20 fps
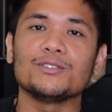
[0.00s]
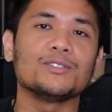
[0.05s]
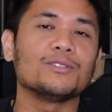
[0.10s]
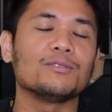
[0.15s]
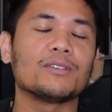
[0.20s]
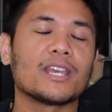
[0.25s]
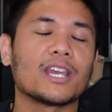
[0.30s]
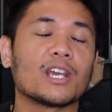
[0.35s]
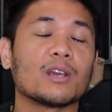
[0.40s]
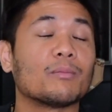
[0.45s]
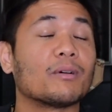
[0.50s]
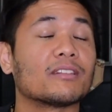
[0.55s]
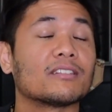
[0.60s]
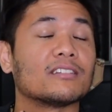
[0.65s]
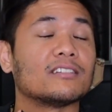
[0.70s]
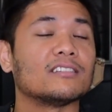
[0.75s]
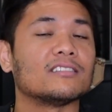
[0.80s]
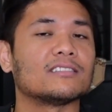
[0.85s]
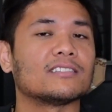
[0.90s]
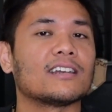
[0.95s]
too care about the
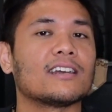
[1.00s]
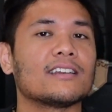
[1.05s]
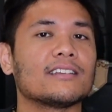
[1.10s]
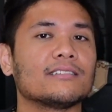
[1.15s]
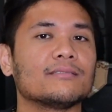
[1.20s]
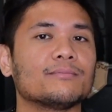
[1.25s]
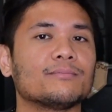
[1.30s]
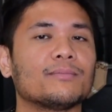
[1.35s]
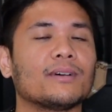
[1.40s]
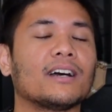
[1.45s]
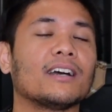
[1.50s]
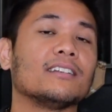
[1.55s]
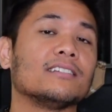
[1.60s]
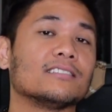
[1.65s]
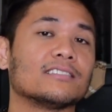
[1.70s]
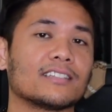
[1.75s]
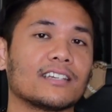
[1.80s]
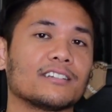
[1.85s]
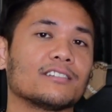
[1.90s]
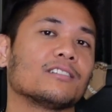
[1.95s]
design behind
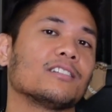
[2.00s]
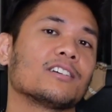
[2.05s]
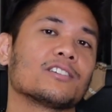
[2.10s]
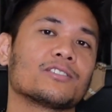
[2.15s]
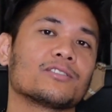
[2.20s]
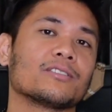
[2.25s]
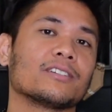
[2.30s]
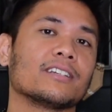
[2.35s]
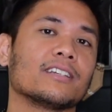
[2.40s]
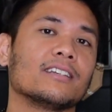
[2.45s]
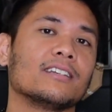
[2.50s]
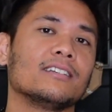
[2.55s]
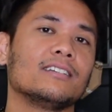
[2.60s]
design and luxury.